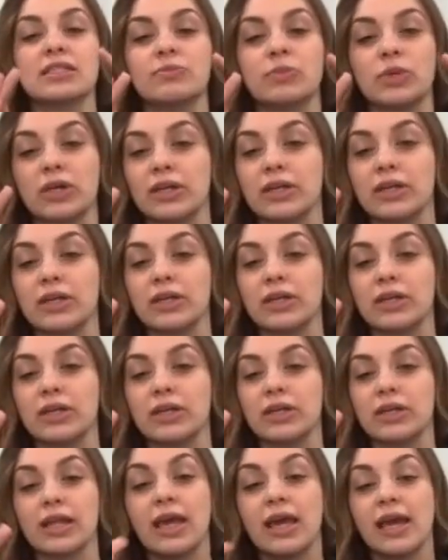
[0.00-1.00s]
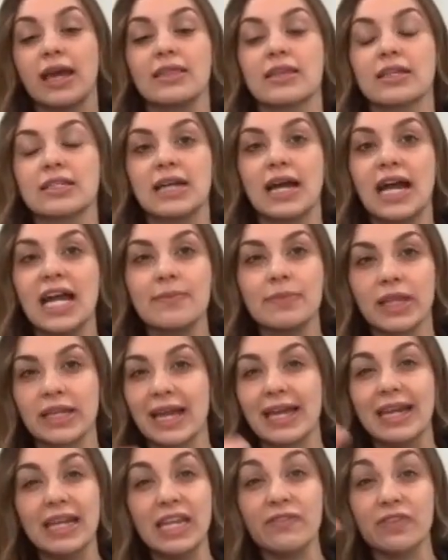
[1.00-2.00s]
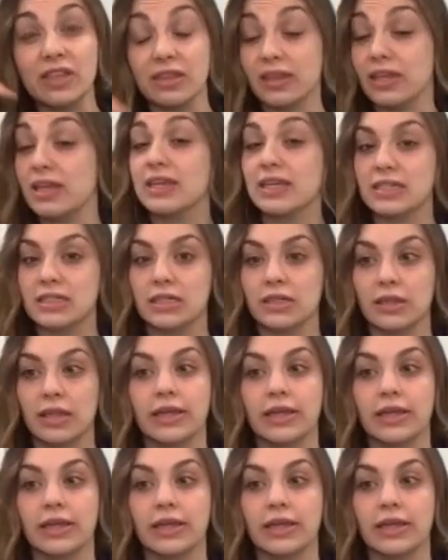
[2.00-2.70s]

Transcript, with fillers: But at the time, like, I didn't even link it to like,